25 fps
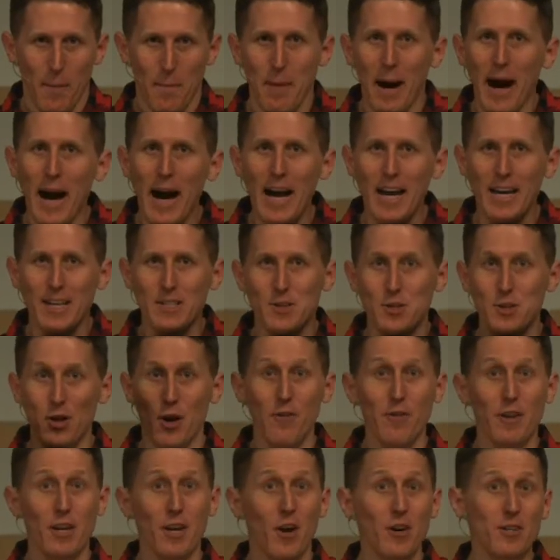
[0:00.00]
By
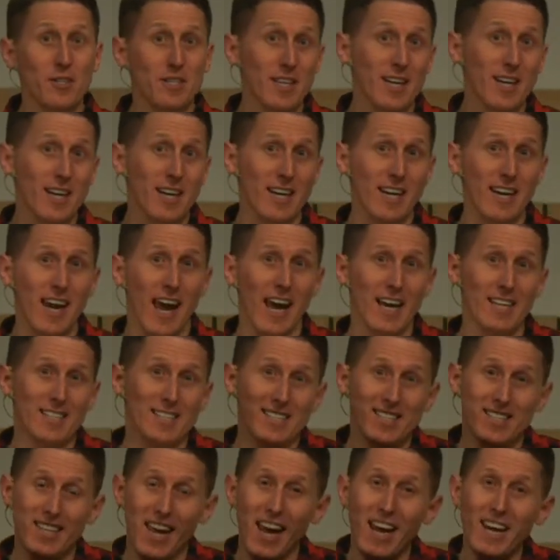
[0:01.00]
serving our city
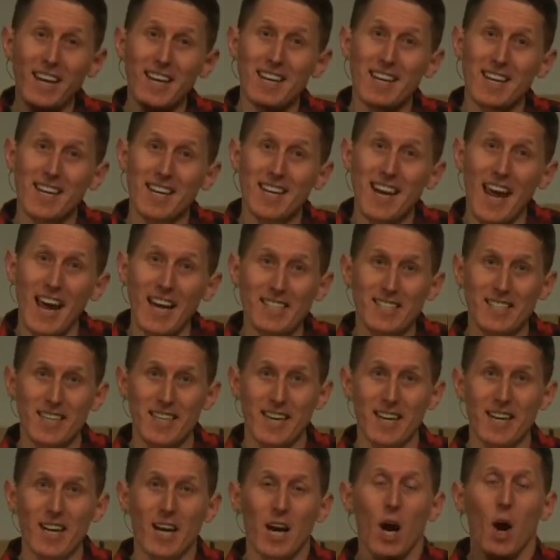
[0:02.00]
and staying
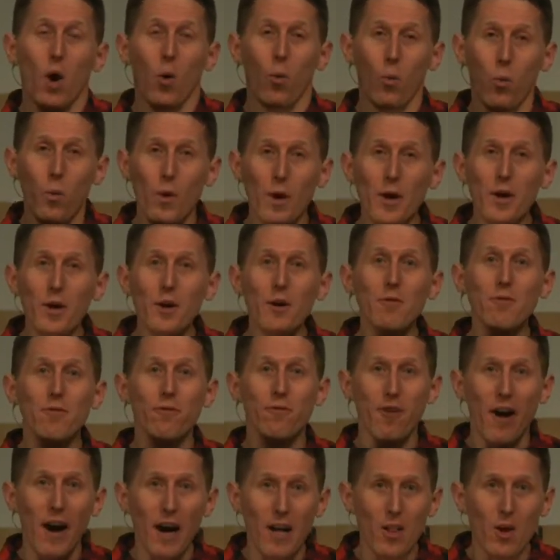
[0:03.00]
connected, we're
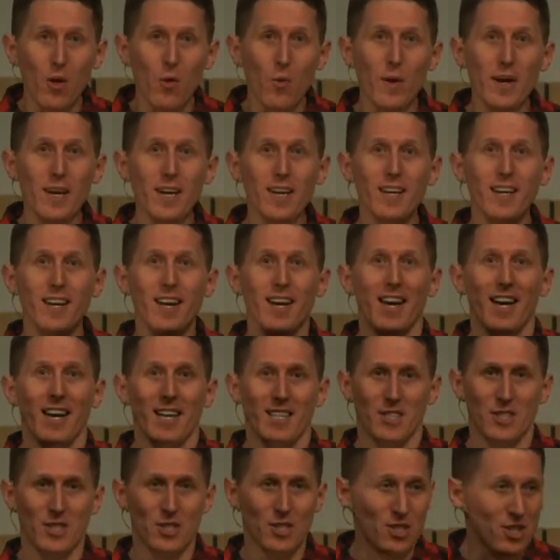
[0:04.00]
following
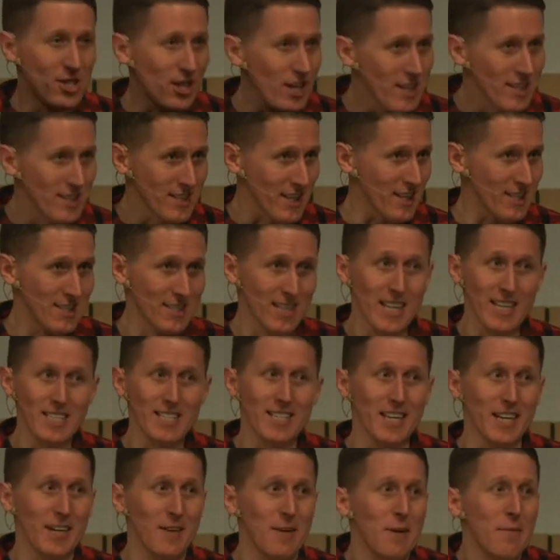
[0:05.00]
Jesus.
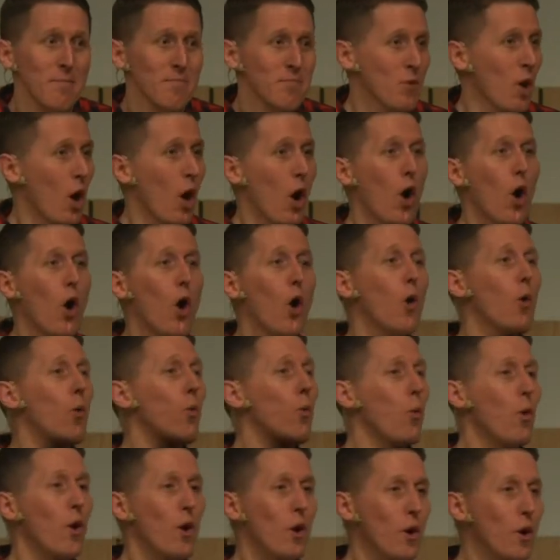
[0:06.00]
Listen, the whole
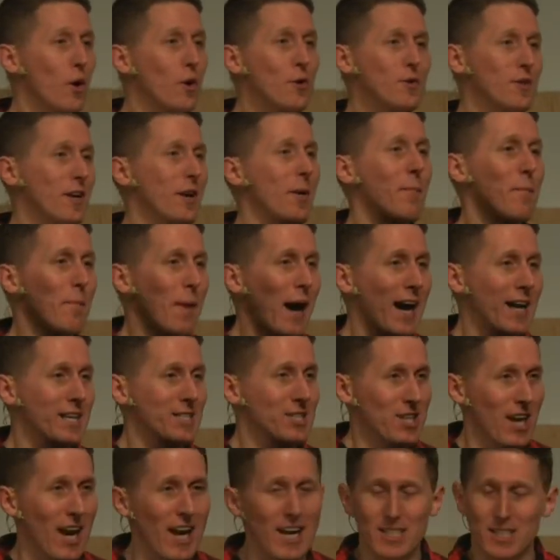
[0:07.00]
world
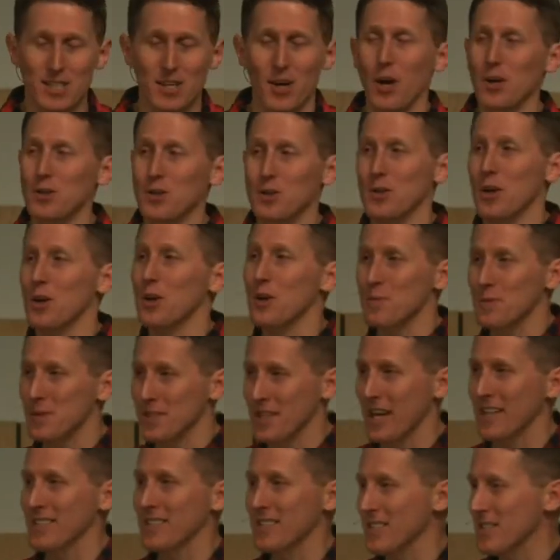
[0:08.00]
might change and our
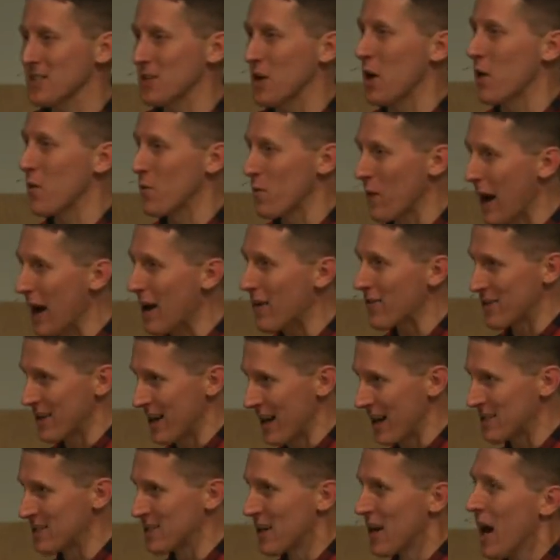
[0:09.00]
circumstances around
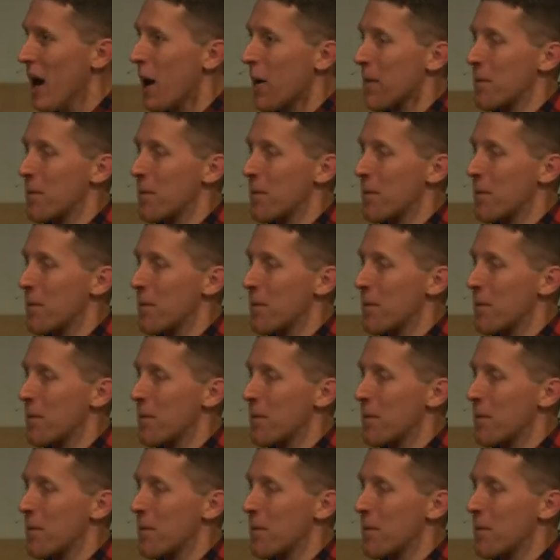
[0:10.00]
us